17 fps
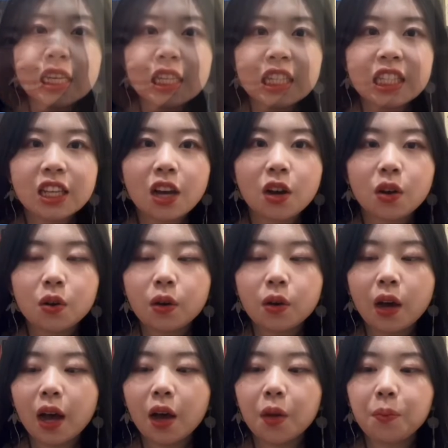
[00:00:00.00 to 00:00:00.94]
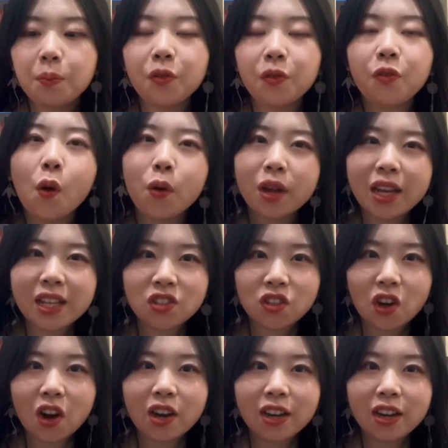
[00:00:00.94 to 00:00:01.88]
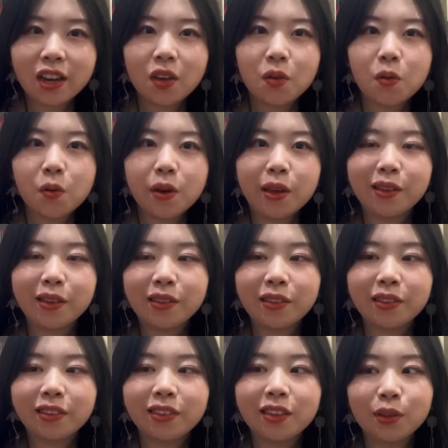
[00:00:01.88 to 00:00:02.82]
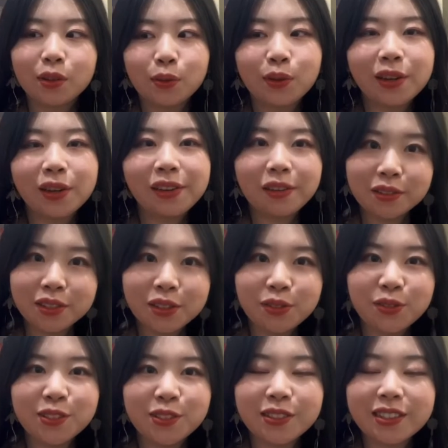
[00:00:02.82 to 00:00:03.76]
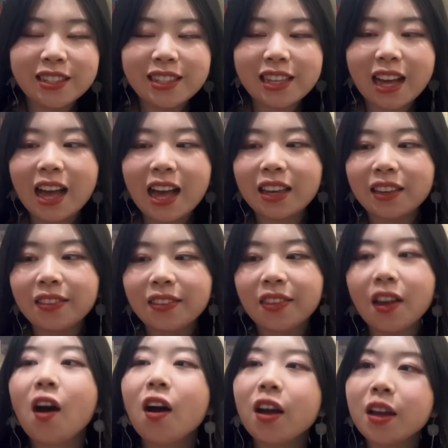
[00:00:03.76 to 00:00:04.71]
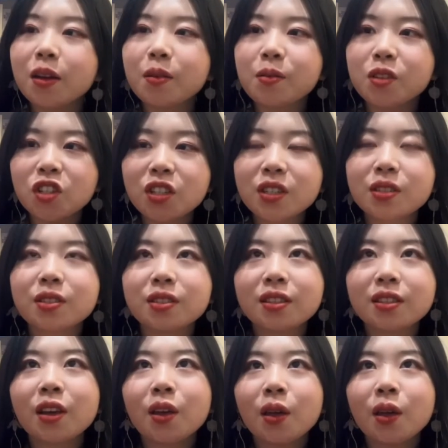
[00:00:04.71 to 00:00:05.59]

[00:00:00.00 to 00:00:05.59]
So before we get started with the 3 golden rules, I thought it would just